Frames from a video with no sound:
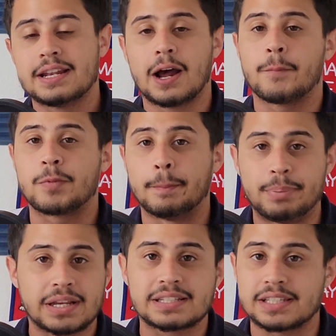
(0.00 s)
Now, the
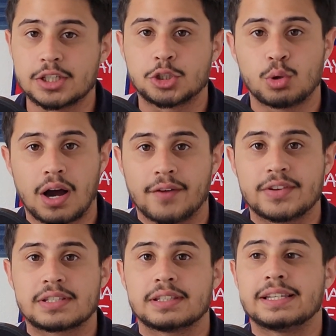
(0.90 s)
biggest issue
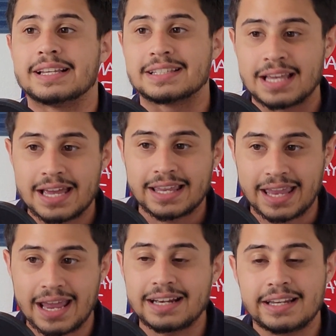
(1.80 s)
obviously is
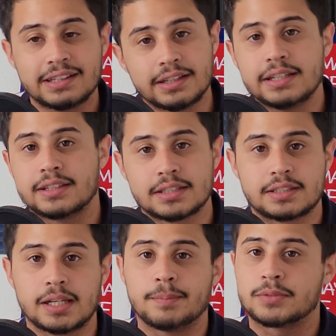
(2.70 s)
can he lead this
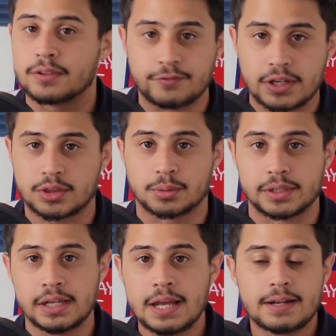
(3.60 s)
team to
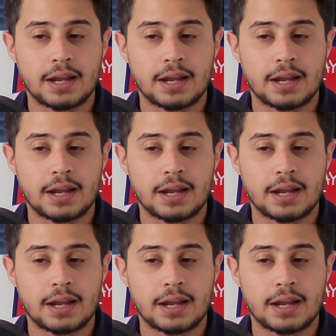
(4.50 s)
victory?